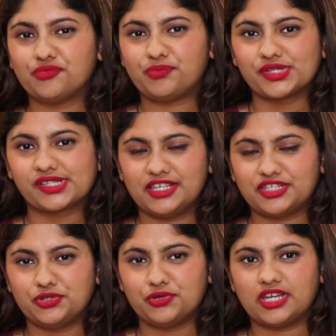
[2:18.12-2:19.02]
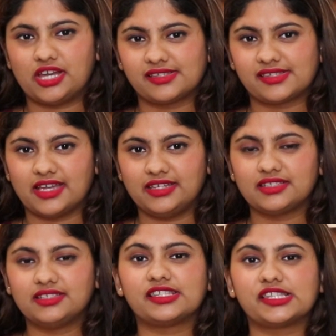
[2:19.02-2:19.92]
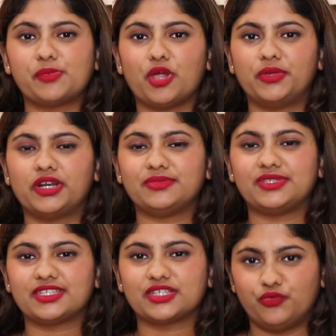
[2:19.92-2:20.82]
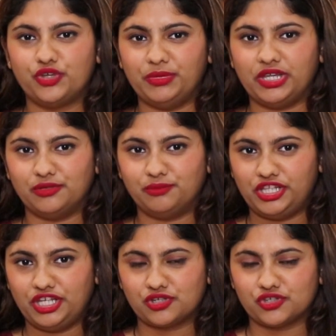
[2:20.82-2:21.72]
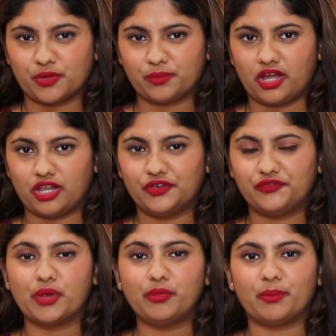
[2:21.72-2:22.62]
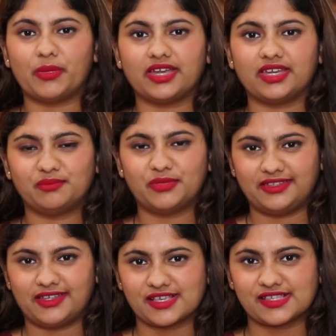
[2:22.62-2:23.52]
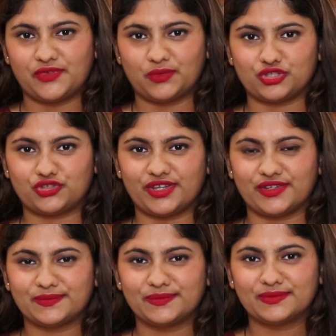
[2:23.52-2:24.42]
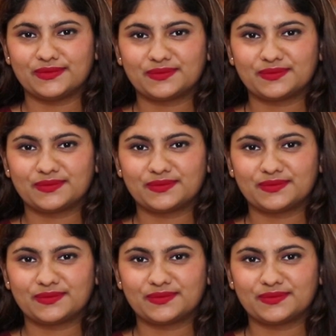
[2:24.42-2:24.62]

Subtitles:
and reports continue on the other side. This is Polymer Update with me, Pratiksha Jaipal from Mumbai. Many thanks for watching.